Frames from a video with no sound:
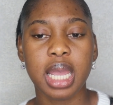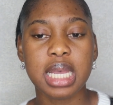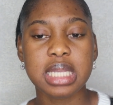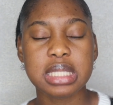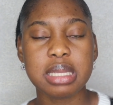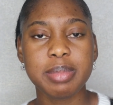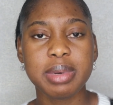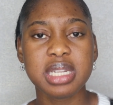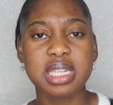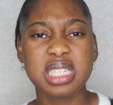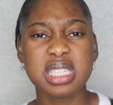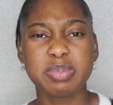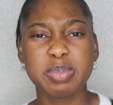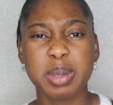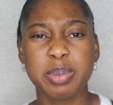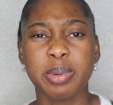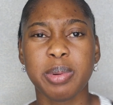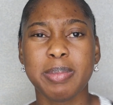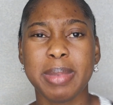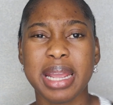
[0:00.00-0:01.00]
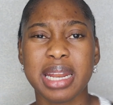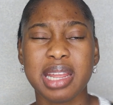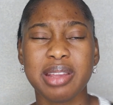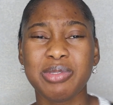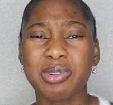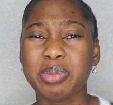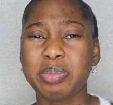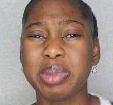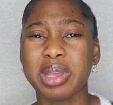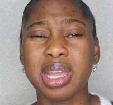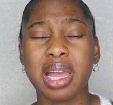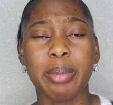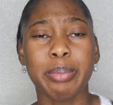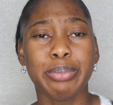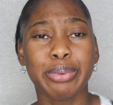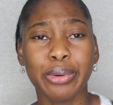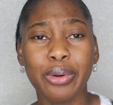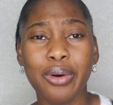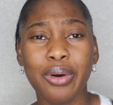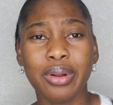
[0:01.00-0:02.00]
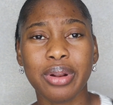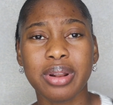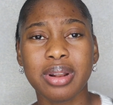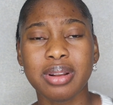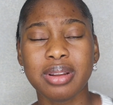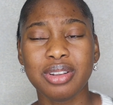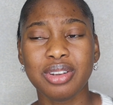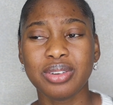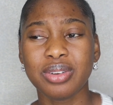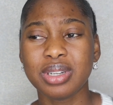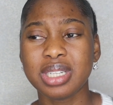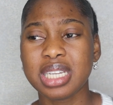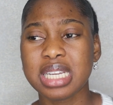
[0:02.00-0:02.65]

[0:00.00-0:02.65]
And some of these people might even be abroad, you know.